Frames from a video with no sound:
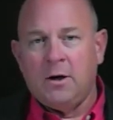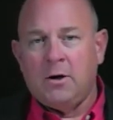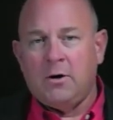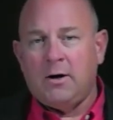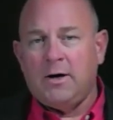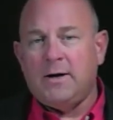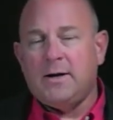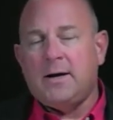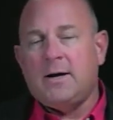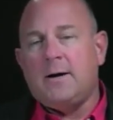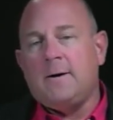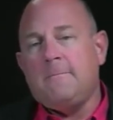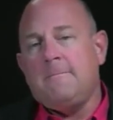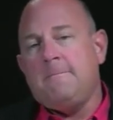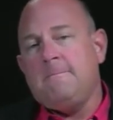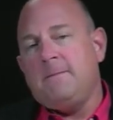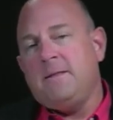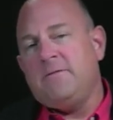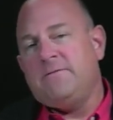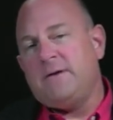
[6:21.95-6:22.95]
Right? Uh,
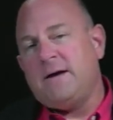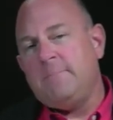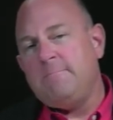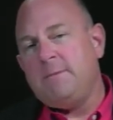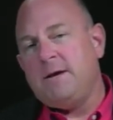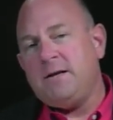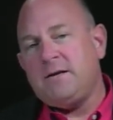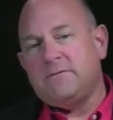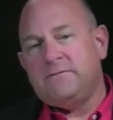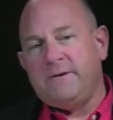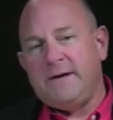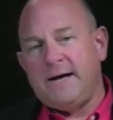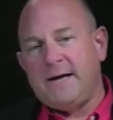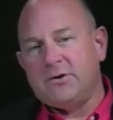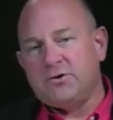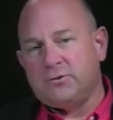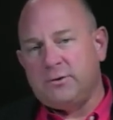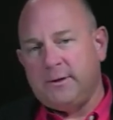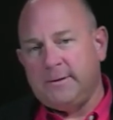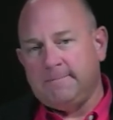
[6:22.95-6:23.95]
if I'm
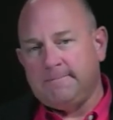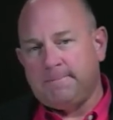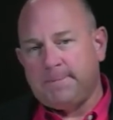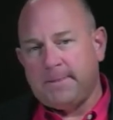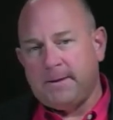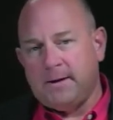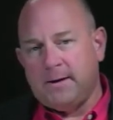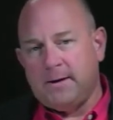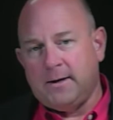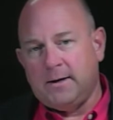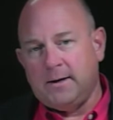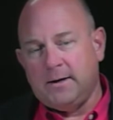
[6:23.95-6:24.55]
manufacturing uh,